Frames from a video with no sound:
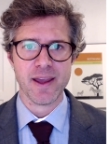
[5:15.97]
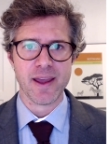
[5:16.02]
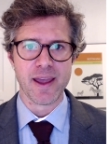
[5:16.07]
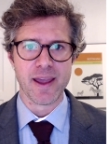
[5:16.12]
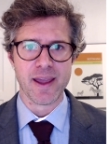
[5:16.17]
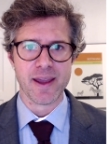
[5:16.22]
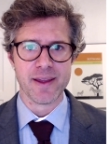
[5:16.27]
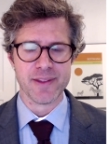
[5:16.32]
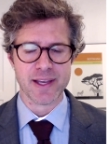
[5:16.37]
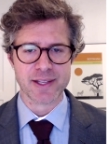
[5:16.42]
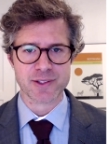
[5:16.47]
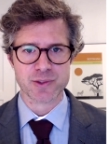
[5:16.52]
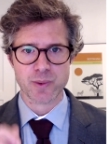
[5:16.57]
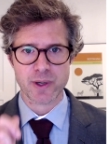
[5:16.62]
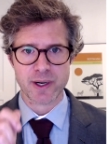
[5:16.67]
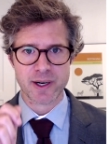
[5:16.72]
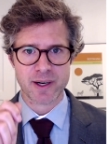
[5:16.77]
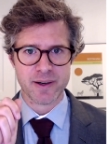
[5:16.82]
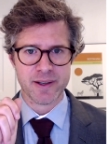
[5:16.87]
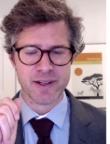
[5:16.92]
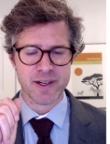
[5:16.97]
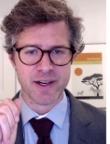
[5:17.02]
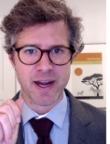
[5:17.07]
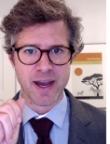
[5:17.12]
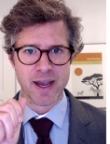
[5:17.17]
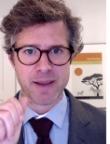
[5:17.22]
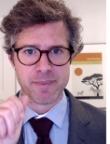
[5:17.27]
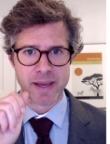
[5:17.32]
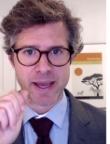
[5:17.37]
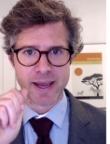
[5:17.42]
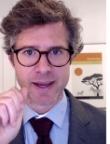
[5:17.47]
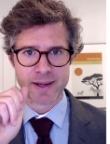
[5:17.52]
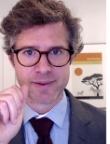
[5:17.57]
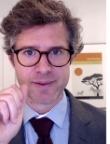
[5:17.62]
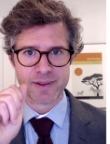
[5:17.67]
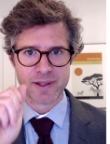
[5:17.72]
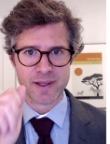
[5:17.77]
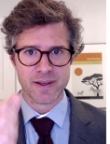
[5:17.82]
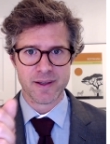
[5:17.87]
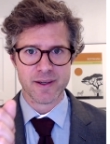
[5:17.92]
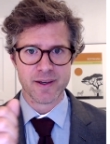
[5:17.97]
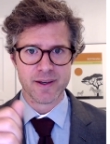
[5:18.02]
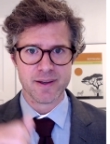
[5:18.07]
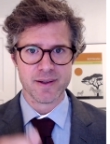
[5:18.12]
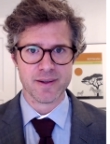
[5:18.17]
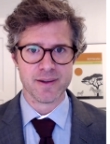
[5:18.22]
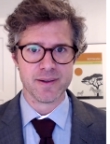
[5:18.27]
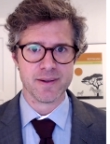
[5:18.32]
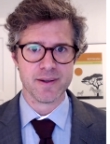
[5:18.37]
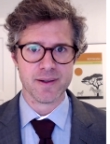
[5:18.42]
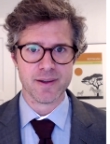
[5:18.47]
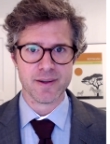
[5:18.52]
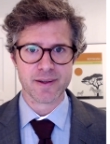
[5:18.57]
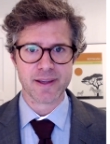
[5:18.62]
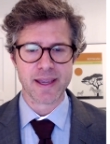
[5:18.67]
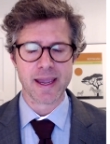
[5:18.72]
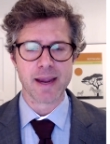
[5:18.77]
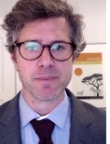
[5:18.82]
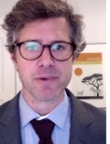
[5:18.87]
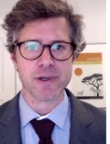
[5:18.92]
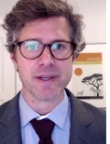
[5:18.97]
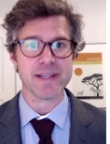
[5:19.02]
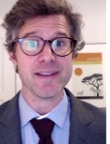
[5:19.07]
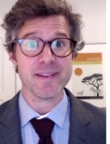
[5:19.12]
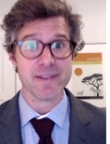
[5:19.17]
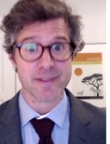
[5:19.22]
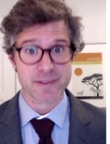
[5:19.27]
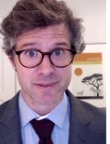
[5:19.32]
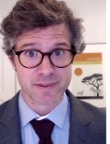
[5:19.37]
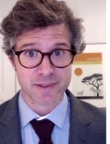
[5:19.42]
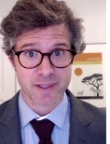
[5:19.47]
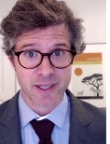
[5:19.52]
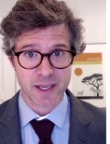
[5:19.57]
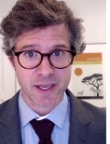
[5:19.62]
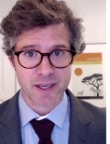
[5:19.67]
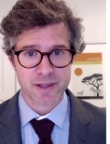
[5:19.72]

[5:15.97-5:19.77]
and that's where in an iMac the camera is.